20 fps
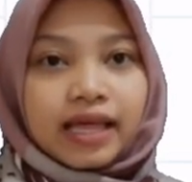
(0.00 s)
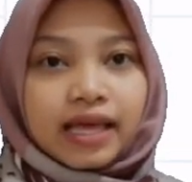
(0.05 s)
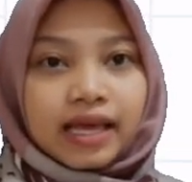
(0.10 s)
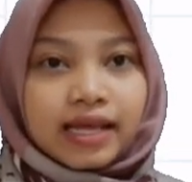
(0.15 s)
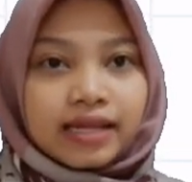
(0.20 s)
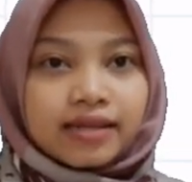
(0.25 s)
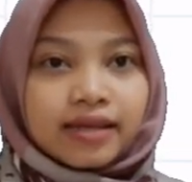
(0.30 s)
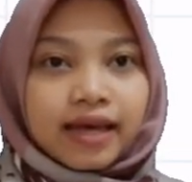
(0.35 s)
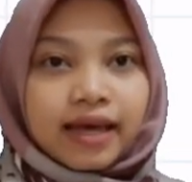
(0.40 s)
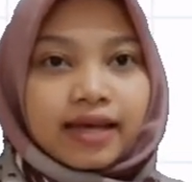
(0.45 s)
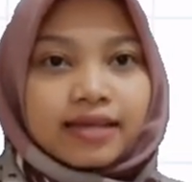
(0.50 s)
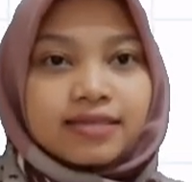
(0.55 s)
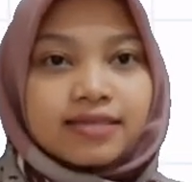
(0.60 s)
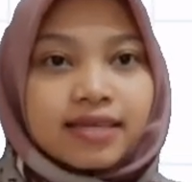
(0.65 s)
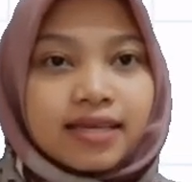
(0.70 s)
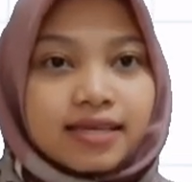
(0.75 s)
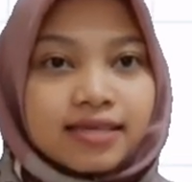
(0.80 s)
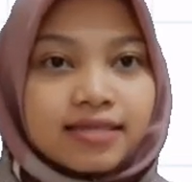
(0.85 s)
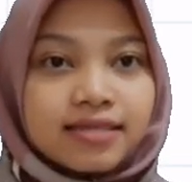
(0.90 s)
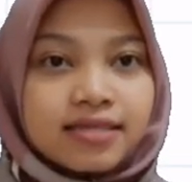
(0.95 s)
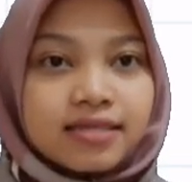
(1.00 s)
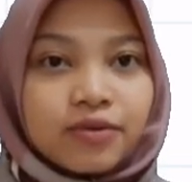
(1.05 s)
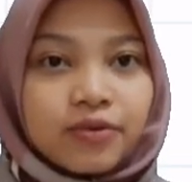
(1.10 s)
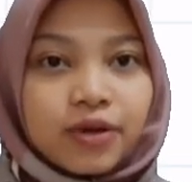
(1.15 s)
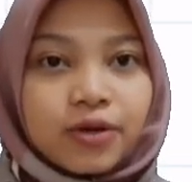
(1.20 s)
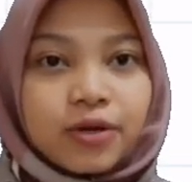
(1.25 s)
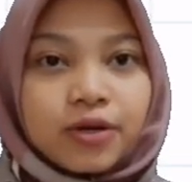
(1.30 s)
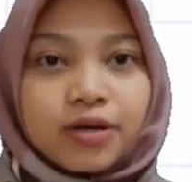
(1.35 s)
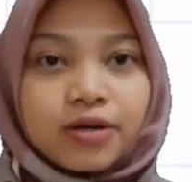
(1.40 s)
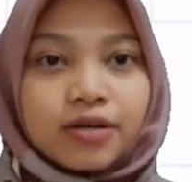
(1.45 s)
It assesses
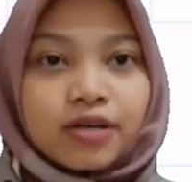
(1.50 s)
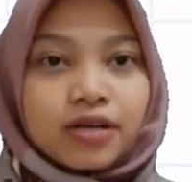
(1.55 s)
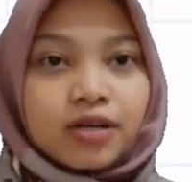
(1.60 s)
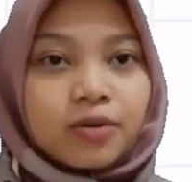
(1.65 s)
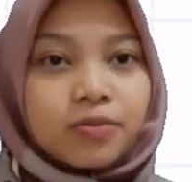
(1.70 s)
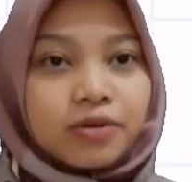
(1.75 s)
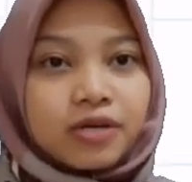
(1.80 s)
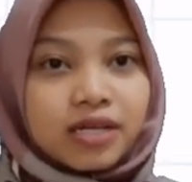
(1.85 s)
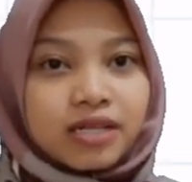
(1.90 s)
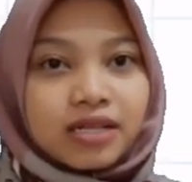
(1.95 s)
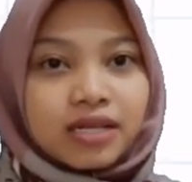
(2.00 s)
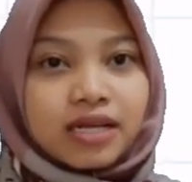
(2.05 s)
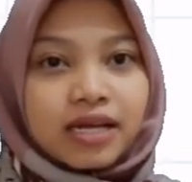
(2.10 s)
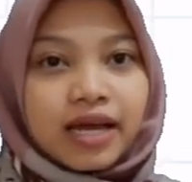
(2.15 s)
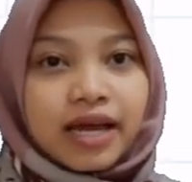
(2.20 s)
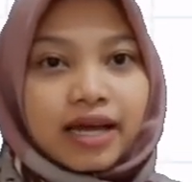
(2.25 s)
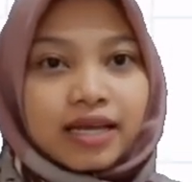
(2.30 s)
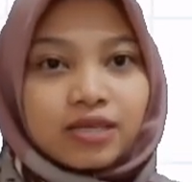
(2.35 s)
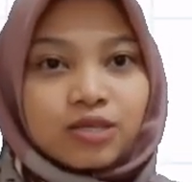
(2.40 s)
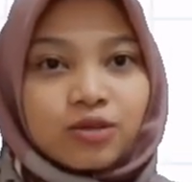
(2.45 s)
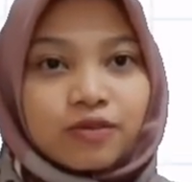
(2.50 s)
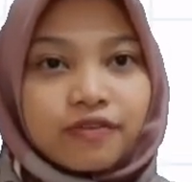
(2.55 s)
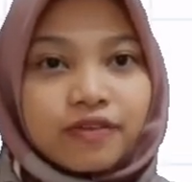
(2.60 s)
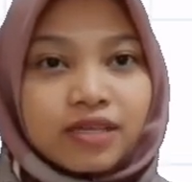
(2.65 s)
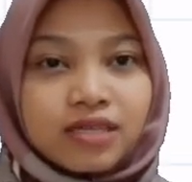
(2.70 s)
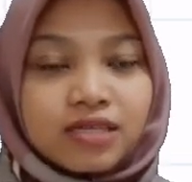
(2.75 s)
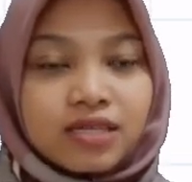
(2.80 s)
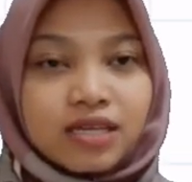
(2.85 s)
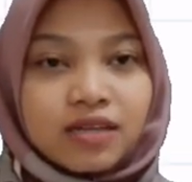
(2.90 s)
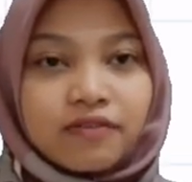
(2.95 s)
whether the community has
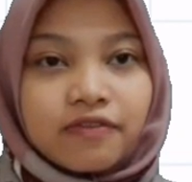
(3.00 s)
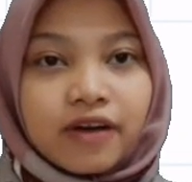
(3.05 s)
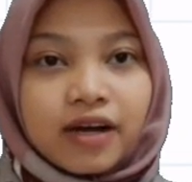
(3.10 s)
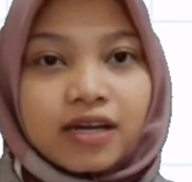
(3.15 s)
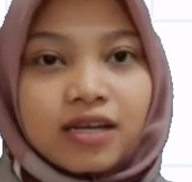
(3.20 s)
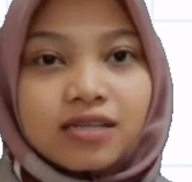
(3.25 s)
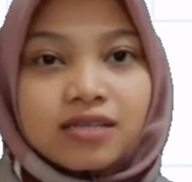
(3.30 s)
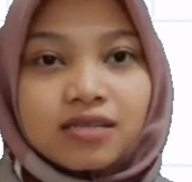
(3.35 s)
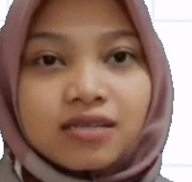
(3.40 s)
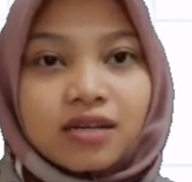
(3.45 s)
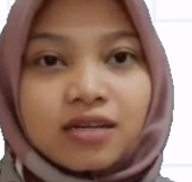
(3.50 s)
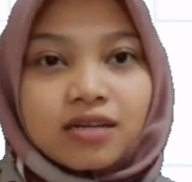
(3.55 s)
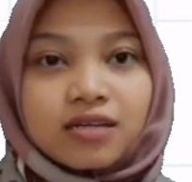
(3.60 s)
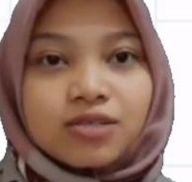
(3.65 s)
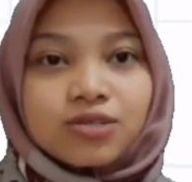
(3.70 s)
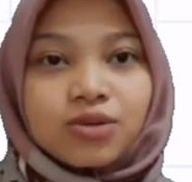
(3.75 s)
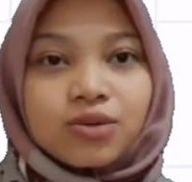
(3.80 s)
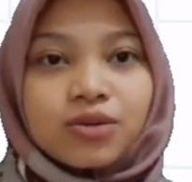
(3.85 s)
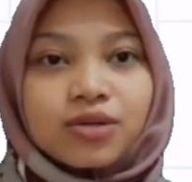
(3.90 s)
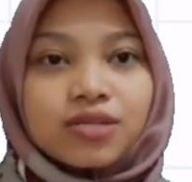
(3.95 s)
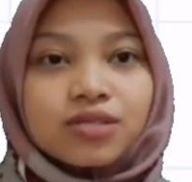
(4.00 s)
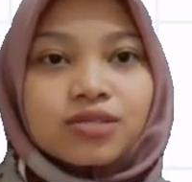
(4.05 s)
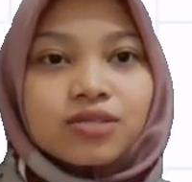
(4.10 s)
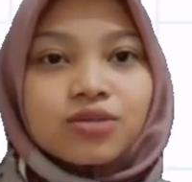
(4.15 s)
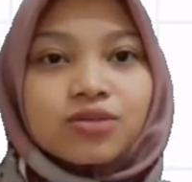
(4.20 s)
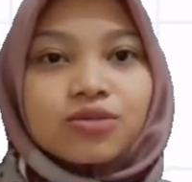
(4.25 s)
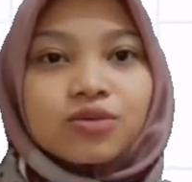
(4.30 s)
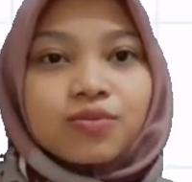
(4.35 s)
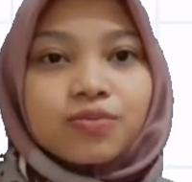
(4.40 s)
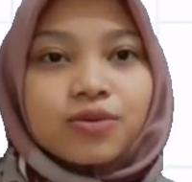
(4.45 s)
sufficient financial resource
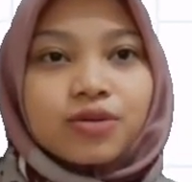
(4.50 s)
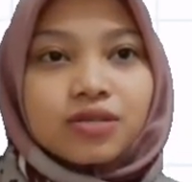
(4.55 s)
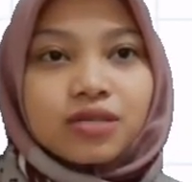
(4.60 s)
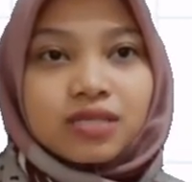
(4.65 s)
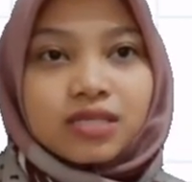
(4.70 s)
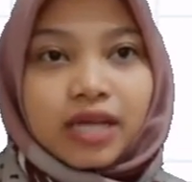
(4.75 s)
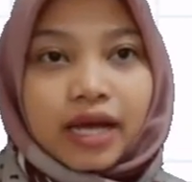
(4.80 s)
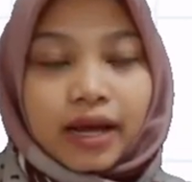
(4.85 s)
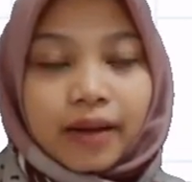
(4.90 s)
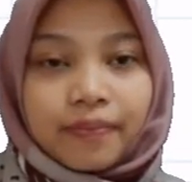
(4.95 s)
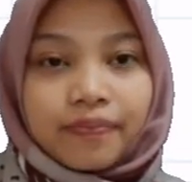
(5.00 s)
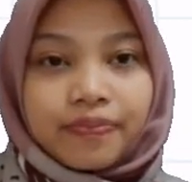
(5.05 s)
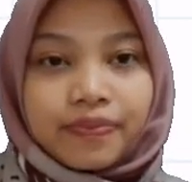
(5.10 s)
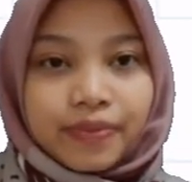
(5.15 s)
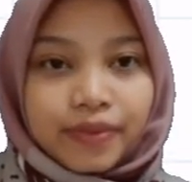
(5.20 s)
to support the debt.